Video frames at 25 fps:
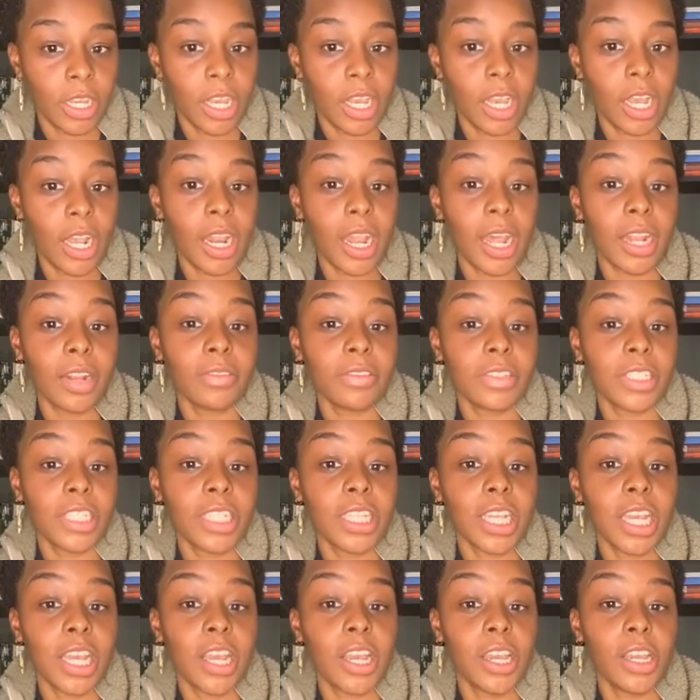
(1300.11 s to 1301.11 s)
a lot of the
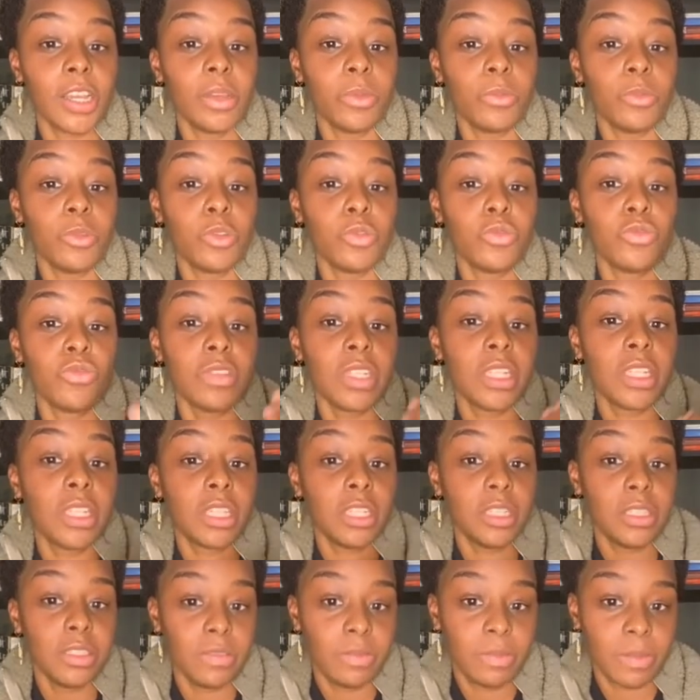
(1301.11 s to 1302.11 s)
time you
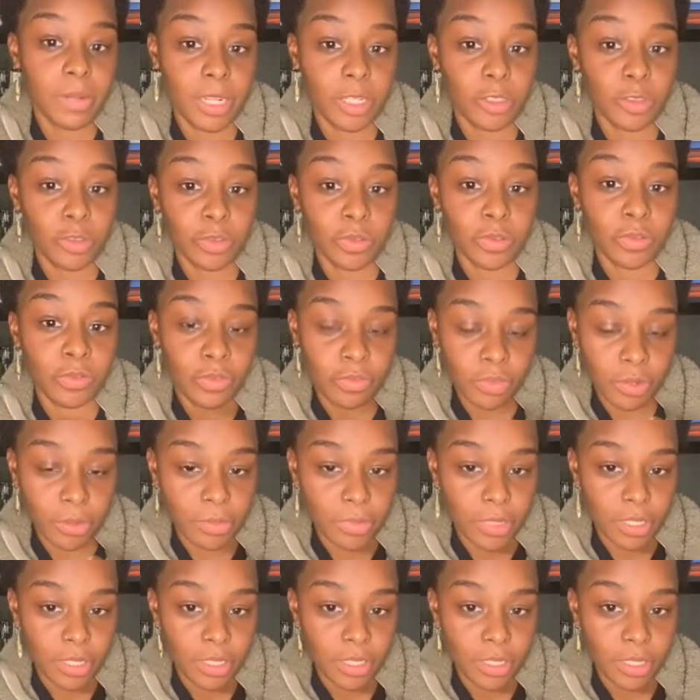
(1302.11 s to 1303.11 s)
receive pleasure from
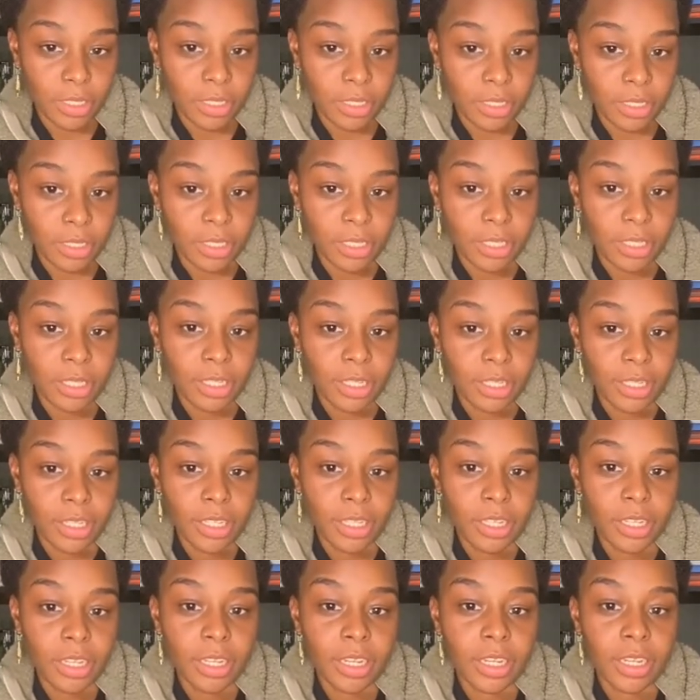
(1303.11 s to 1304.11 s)
it.
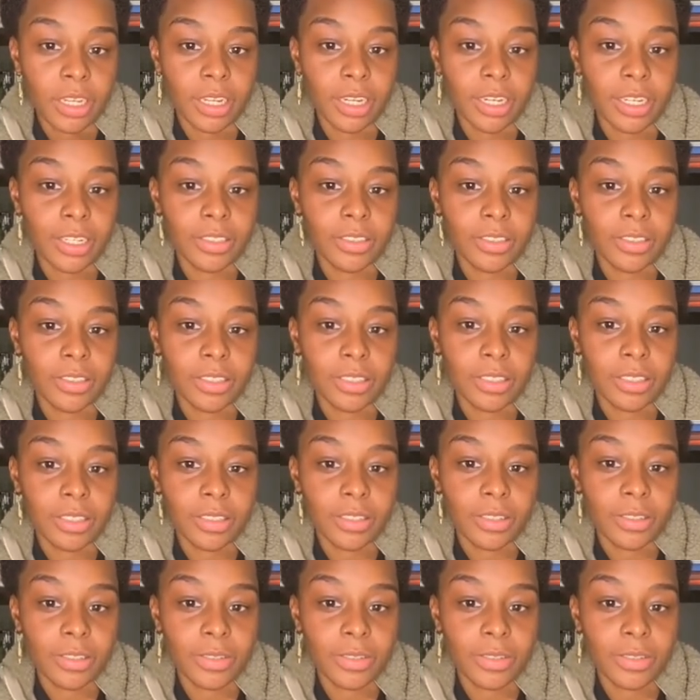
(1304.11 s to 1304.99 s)
Cause